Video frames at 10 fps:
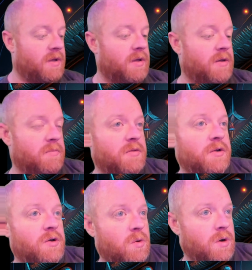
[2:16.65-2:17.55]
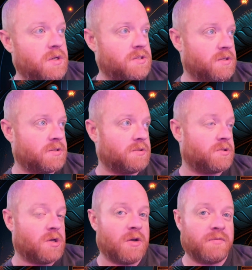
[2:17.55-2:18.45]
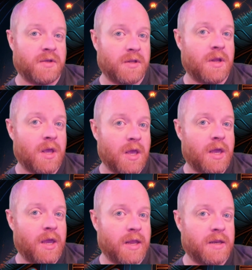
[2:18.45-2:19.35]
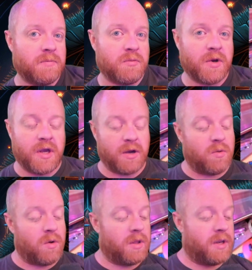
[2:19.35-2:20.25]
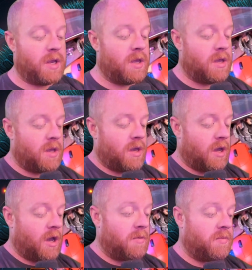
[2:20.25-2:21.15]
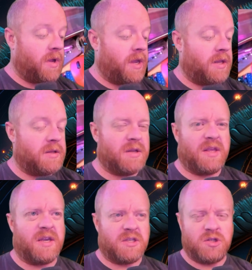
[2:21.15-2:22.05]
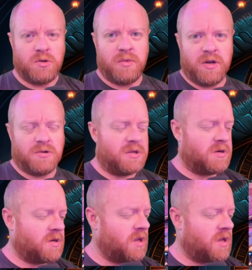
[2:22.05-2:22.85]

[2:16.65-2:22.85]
The cord is also soft and pretty high quality, and I think it's 2 meters long.